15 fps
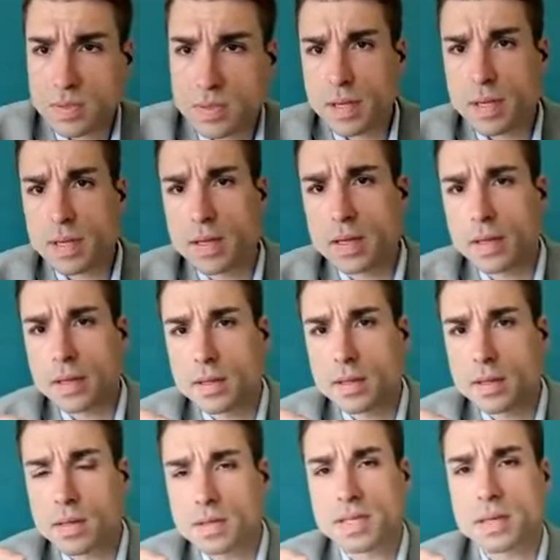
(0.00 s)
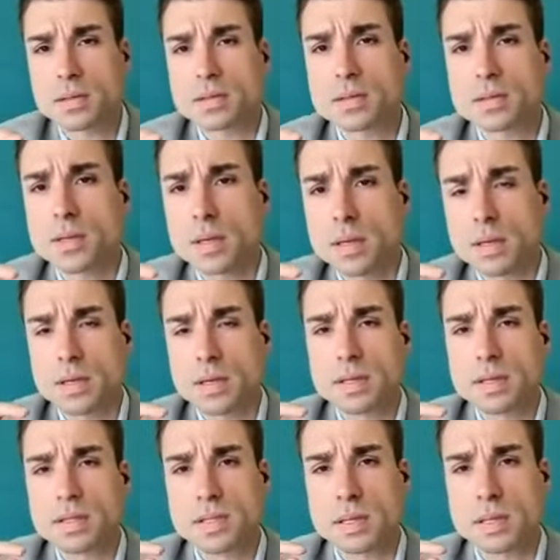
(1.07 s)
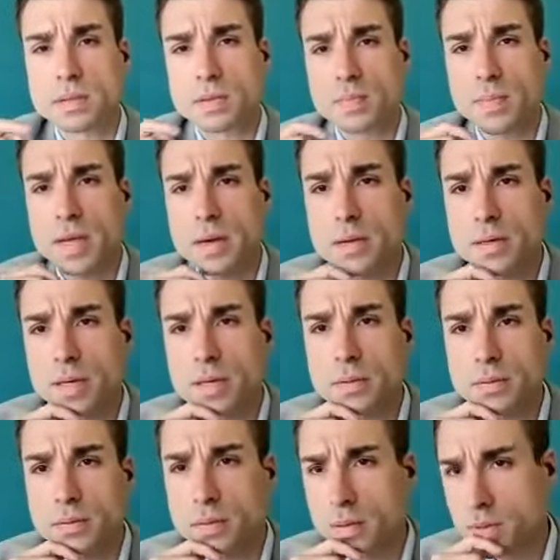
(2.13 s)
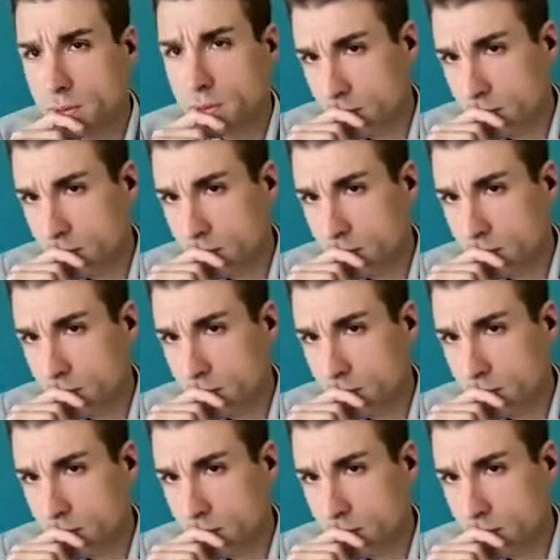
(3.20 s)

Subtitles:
Is my sound? It sounds better now.